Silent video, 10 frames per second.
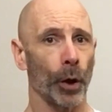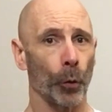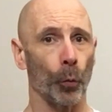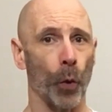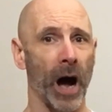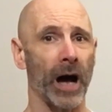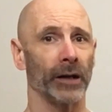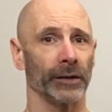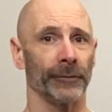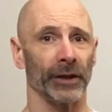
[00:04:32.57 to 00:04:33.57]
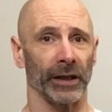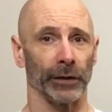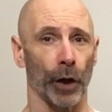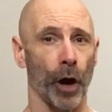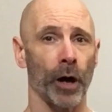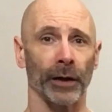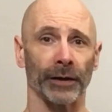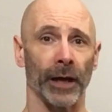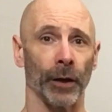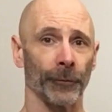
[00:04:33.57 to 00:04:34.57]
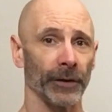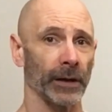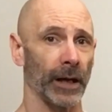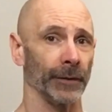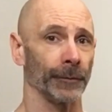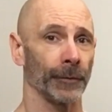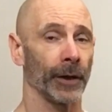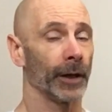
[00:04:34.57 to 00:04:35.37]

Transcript: while living a long and healthy life,